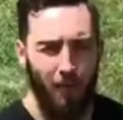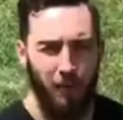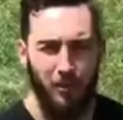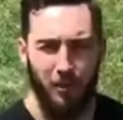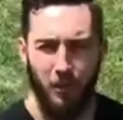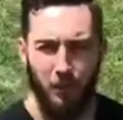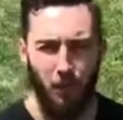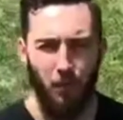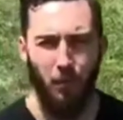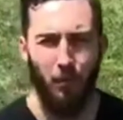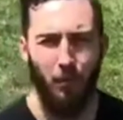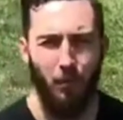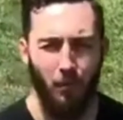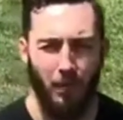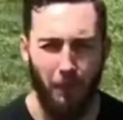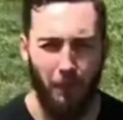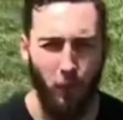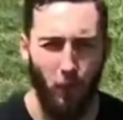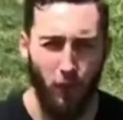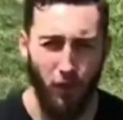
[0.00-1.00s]
It's just from
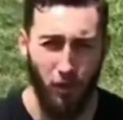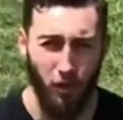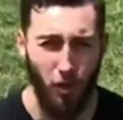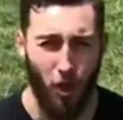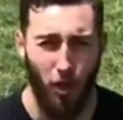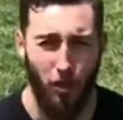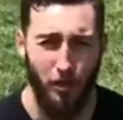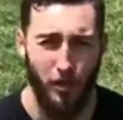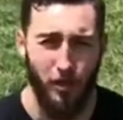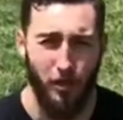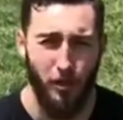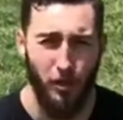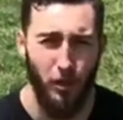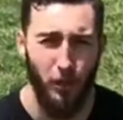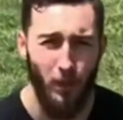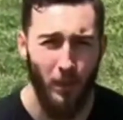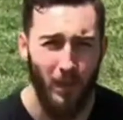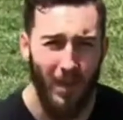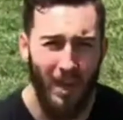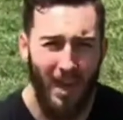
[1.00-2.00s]
leftover scar
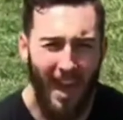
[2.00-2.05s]
tissue.